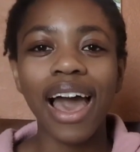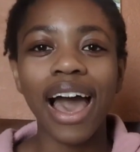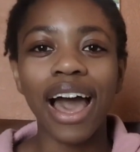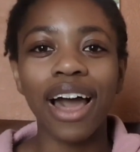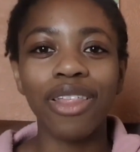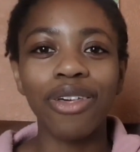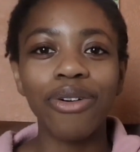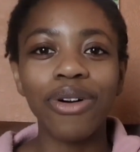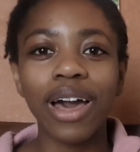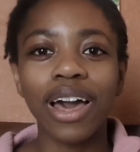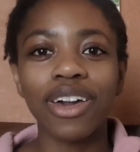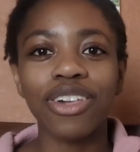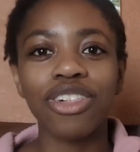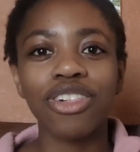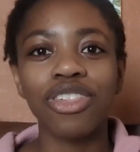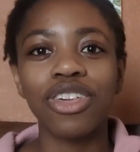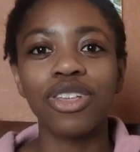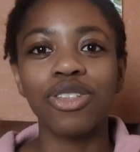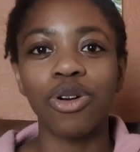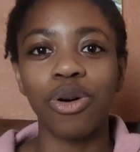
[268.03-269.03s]
I don't
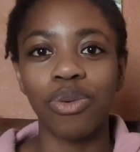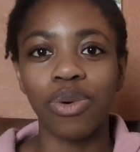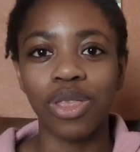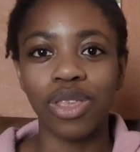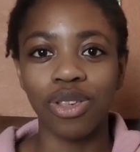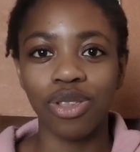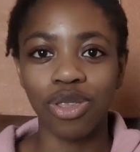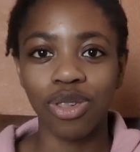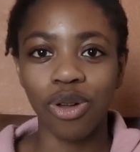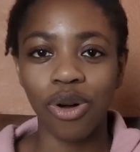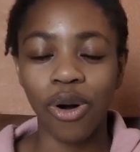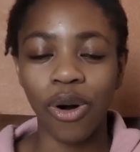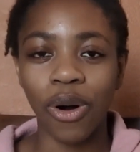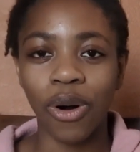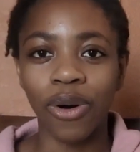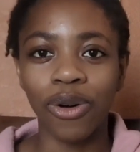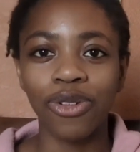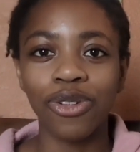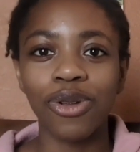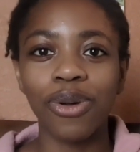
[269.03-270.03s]
actually know what it's
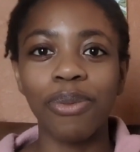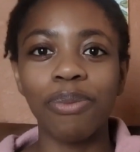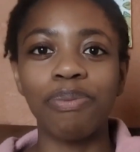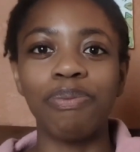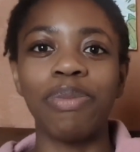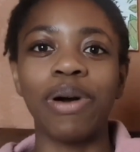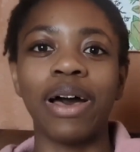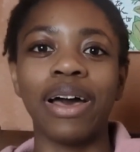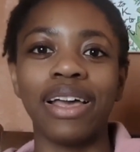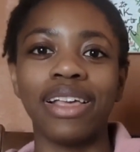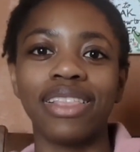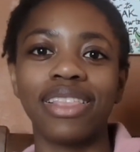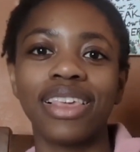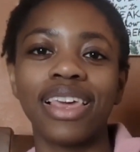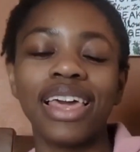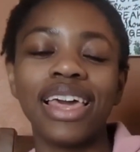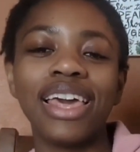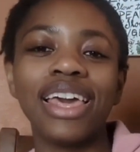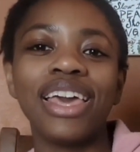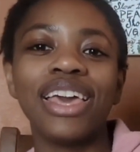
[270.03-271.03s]
called, but
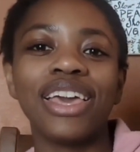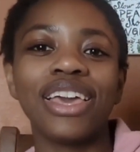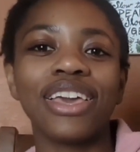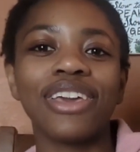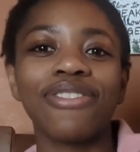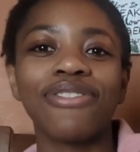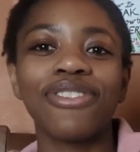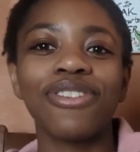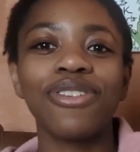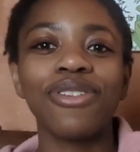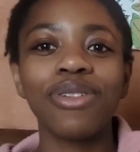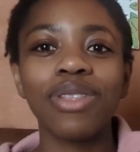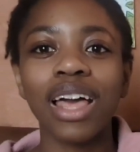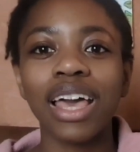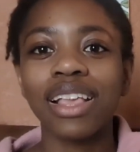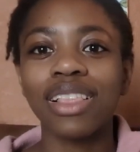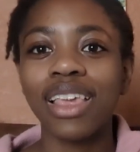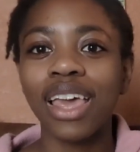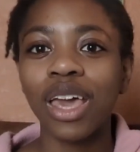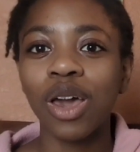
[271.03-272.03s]
if you
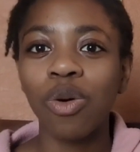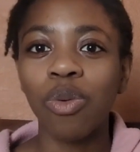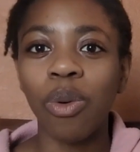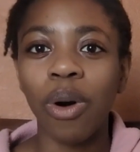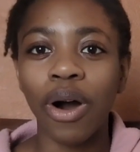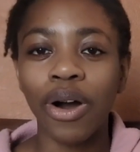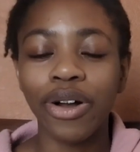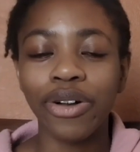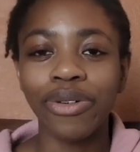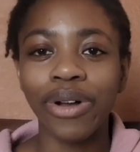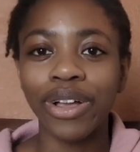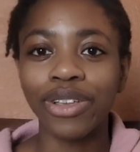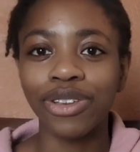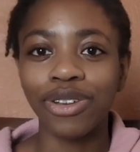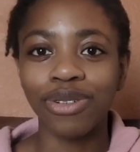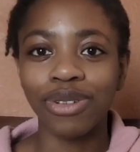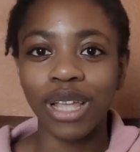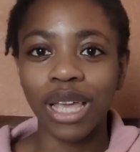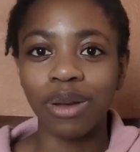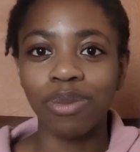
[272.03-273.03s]
like take a walk around
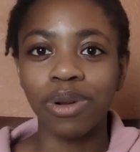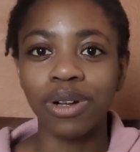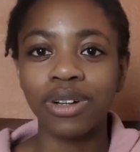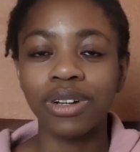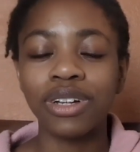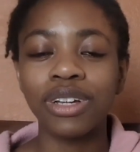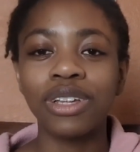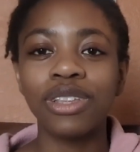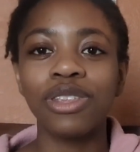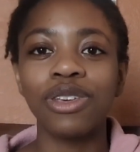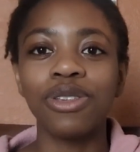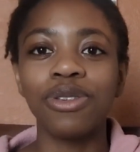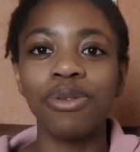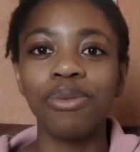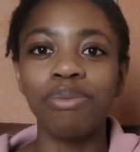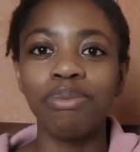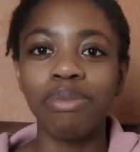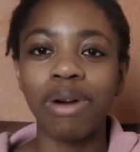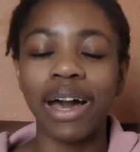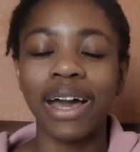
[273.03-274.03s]
your neighborhood, you
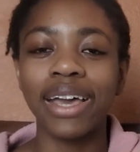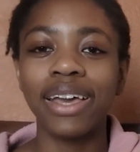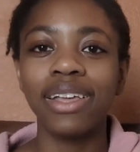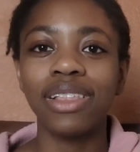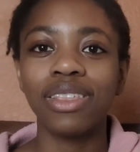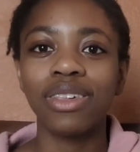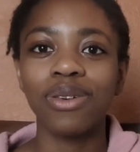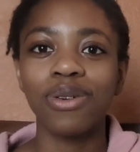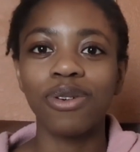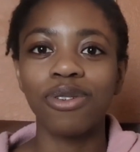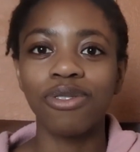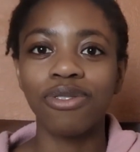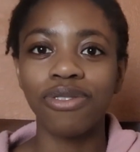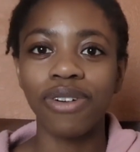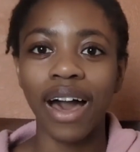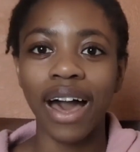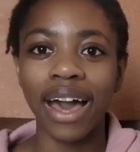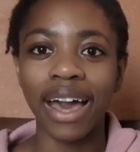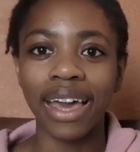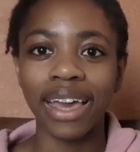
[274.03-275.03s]
might
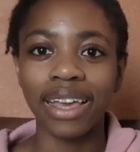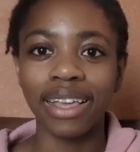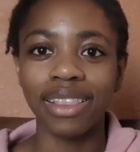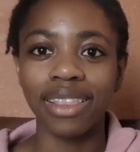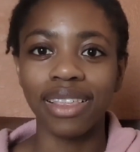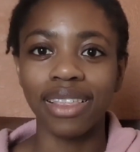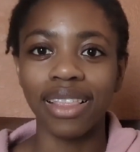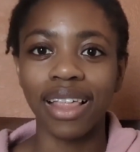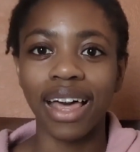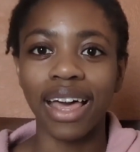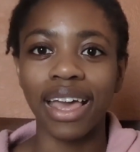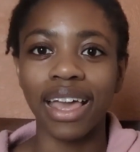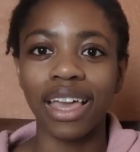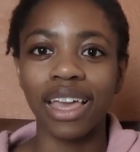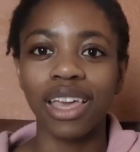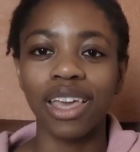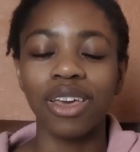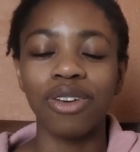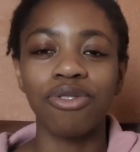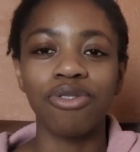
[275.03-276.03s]
find
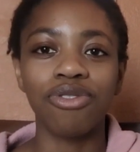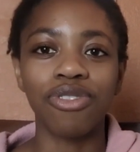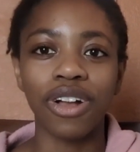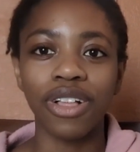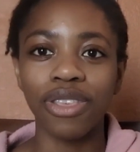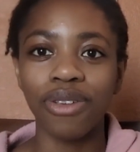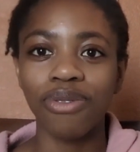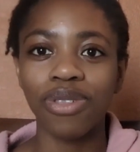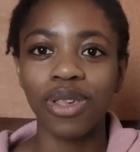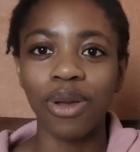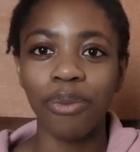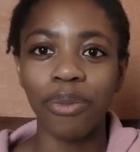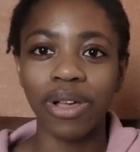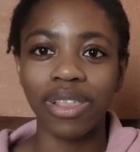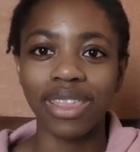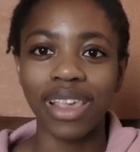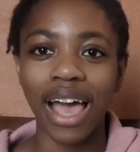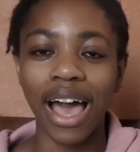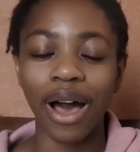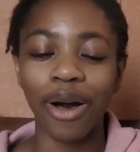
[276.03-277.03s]
like in front of
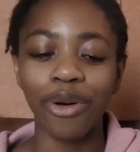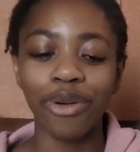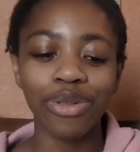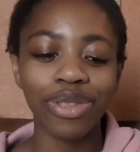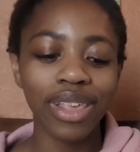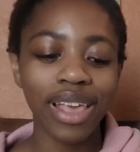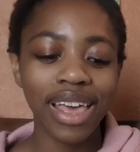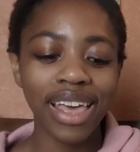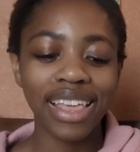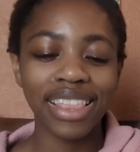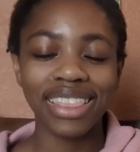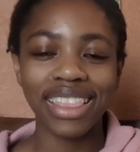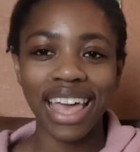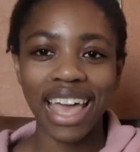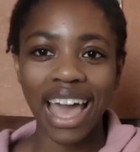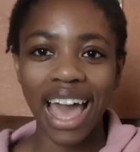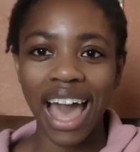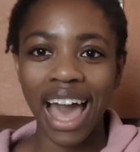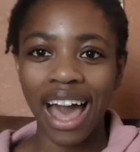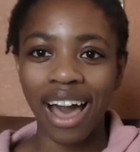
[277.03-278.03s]
someone's house, they
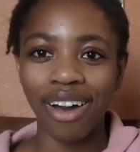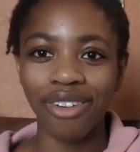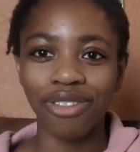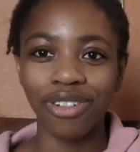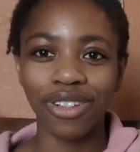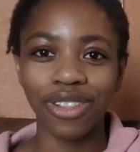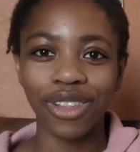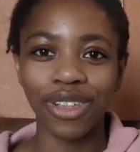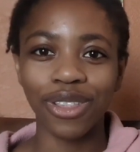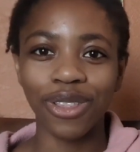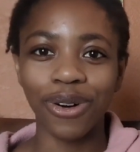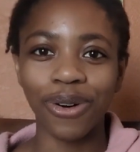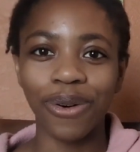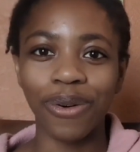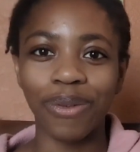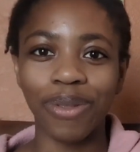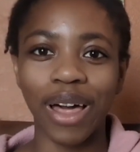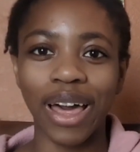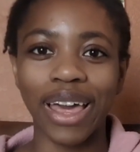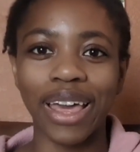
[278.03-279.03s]
have a
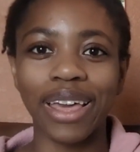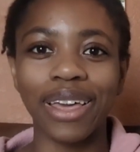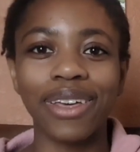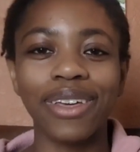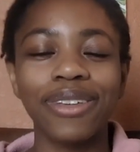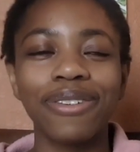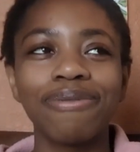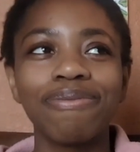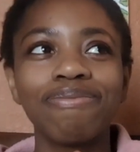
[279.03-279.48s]
little like